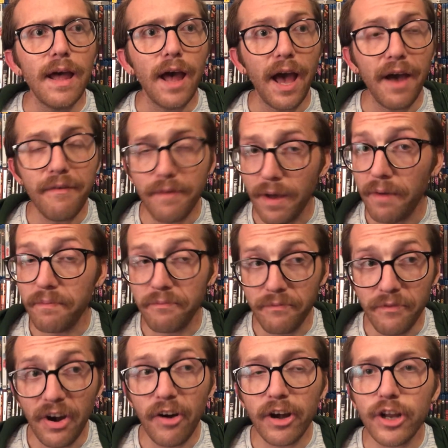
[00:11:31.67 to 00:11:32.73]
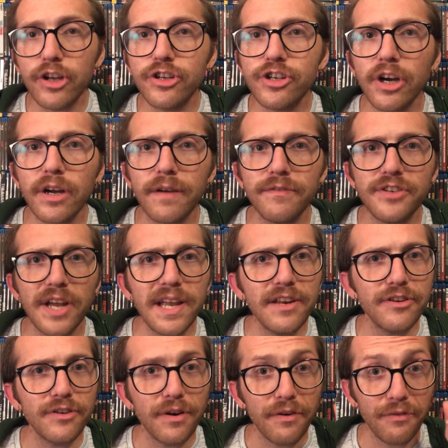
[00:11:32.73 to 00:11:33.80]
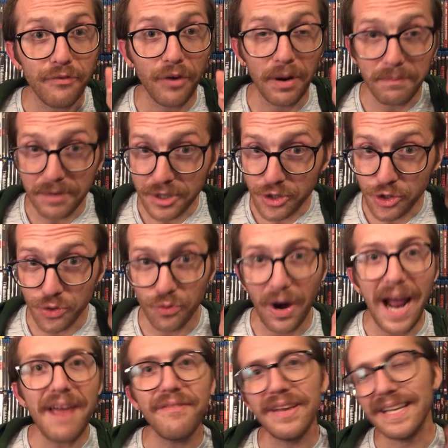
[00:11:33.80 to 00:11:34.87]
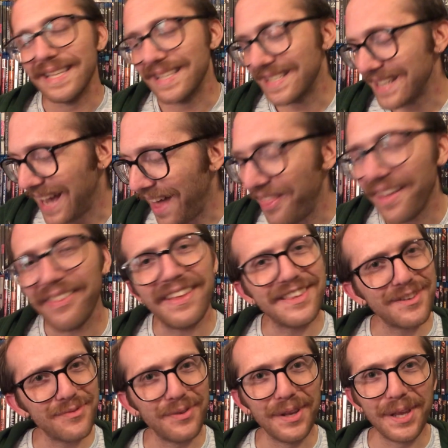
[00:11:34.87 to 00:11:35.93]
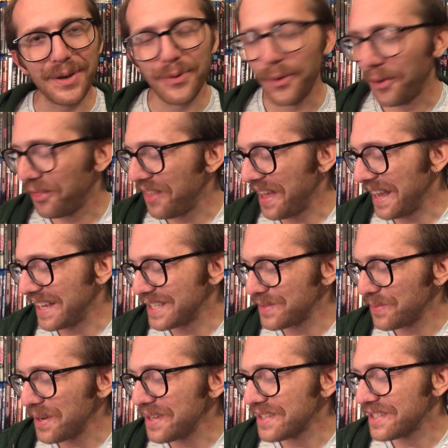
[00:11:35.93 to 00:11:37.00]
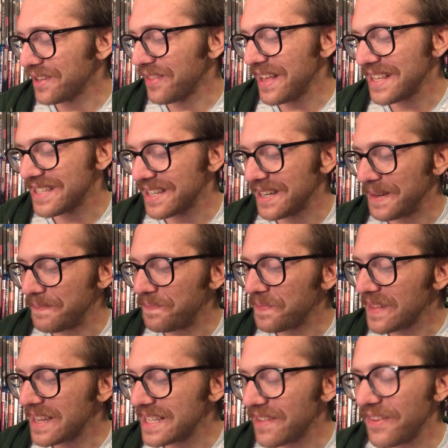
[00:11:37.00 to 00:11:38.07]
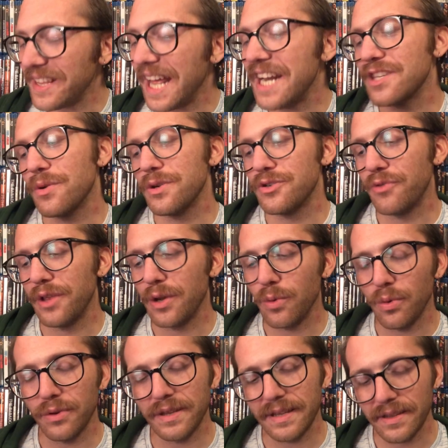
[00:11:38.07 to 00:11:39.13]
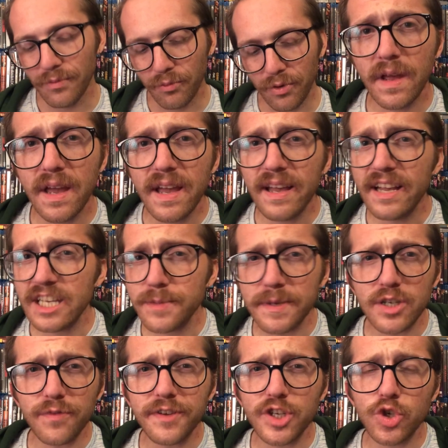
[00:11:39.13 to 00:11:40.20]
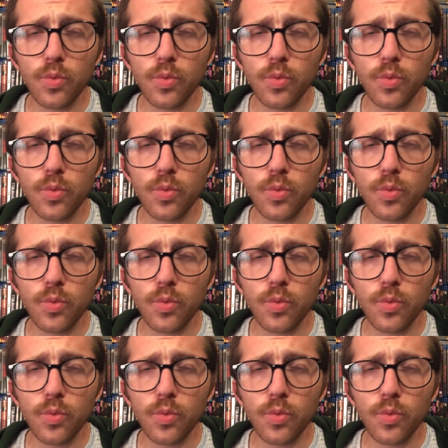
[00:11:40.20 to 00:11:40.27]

a very good chunk of change from drive-ins. I think that's a really cool thing as well. So that's, stuff like that is always really cool. Special feature